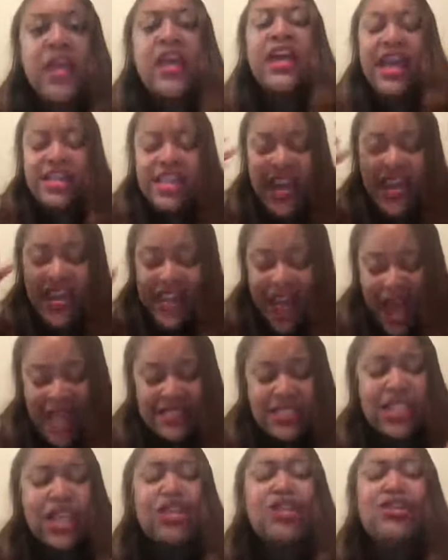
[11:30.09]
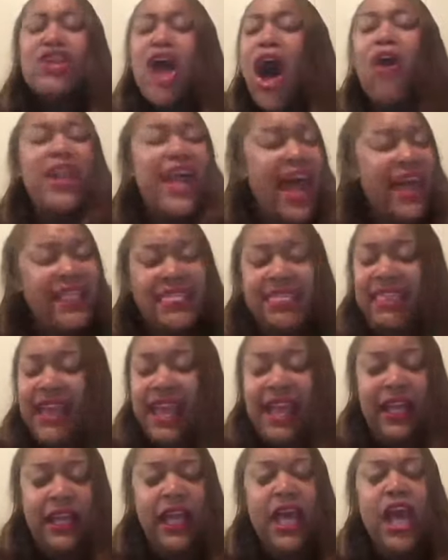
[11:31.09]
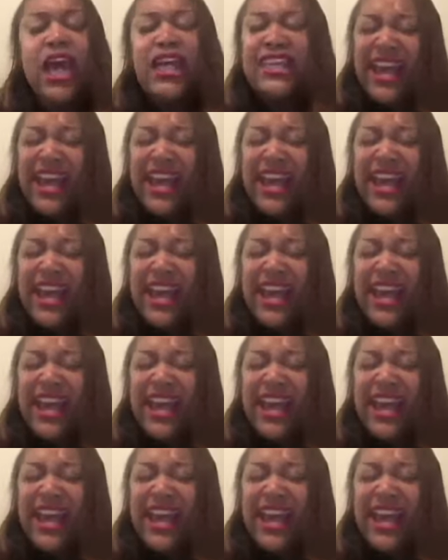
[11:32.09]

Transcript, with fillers: And you got to know that thing.